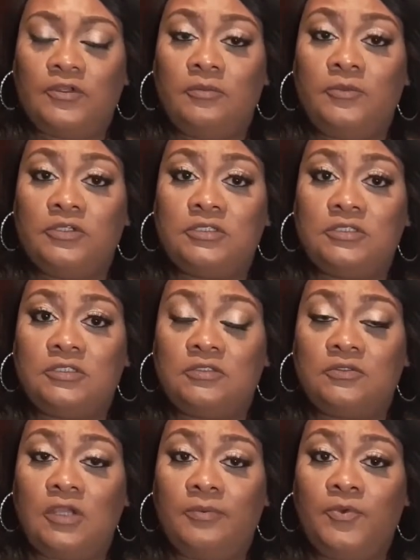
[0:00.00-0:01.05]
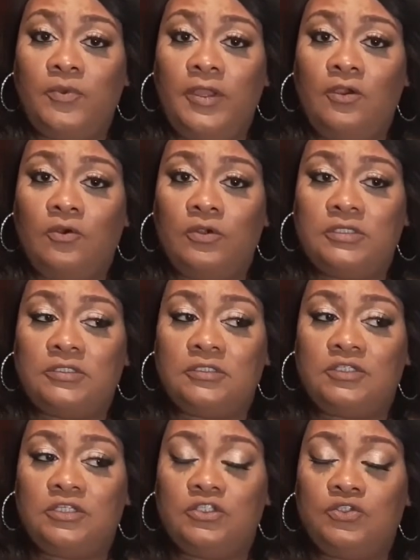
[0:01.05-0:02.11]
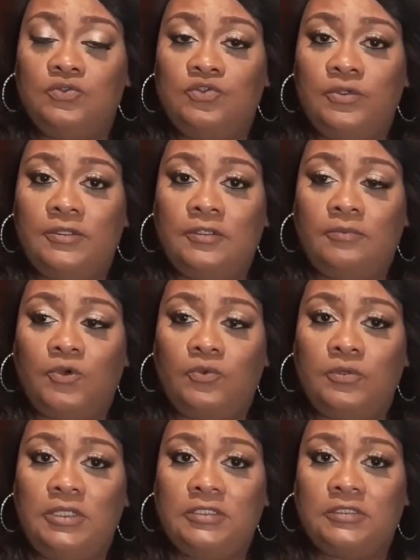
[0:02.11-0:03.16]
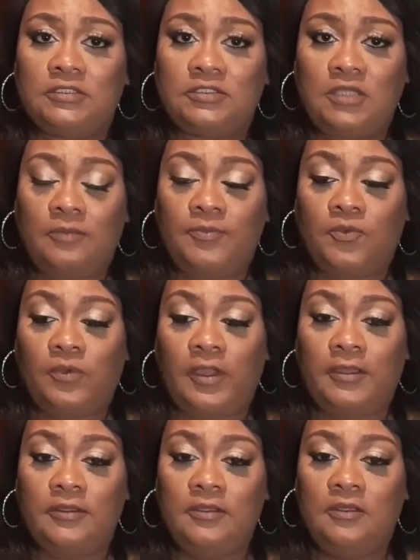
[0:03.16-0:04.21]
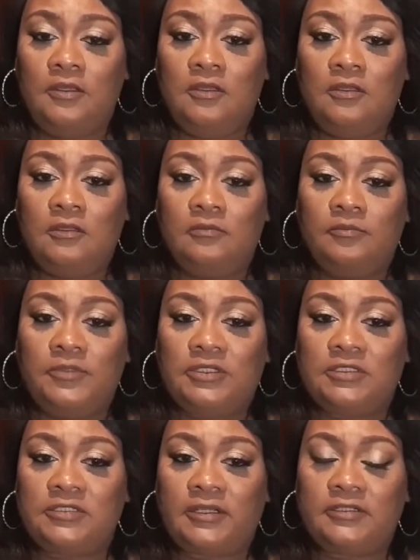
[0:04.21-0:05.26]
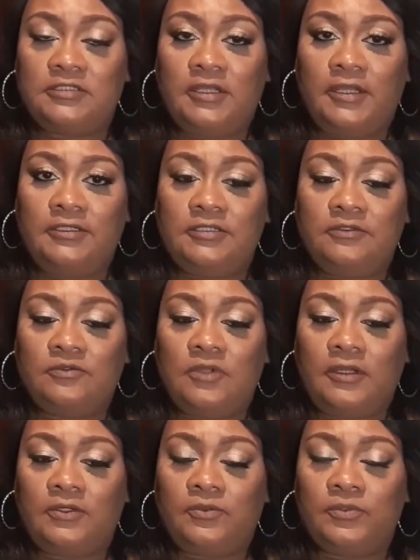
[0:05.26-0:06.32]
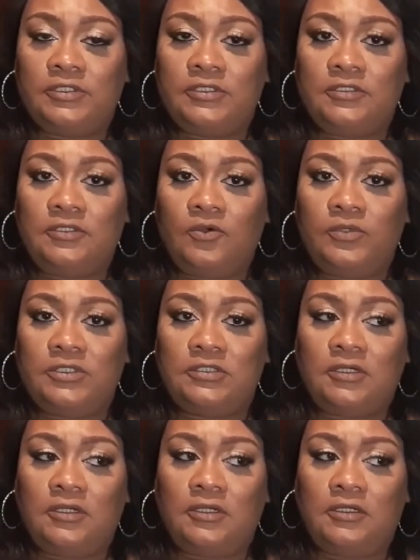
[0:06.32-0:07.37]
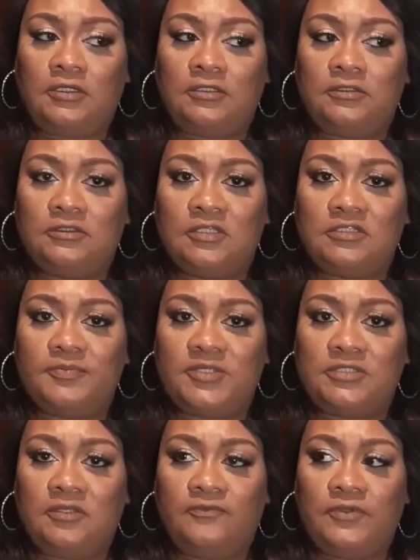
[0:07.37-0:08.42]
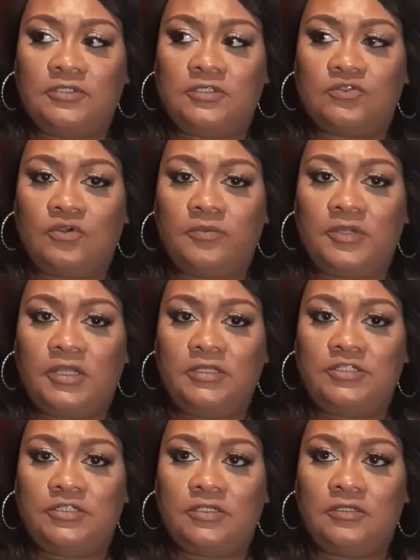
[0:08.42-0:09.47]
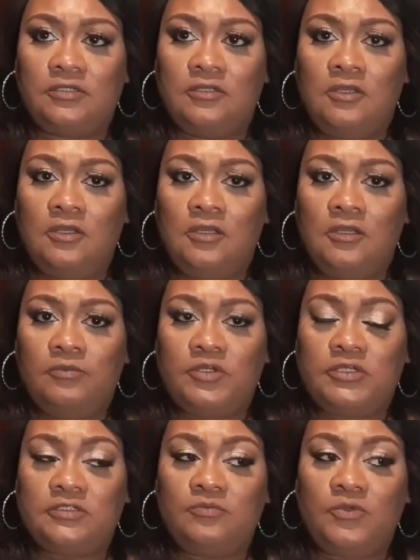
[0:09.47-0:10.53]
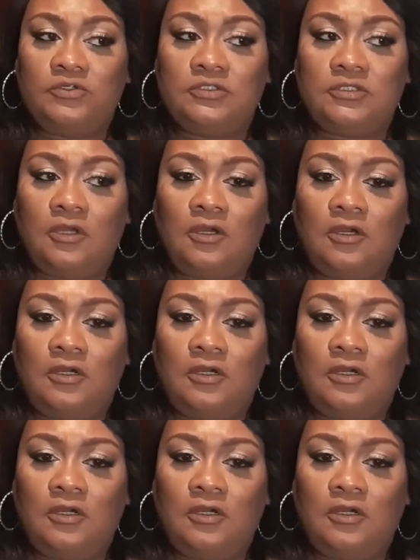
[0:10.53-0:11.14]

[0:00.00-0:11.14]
Americans this type of way, or is it just you treated Monique this type of way? Because, like I said, I don't really know what the specific discrimination, because most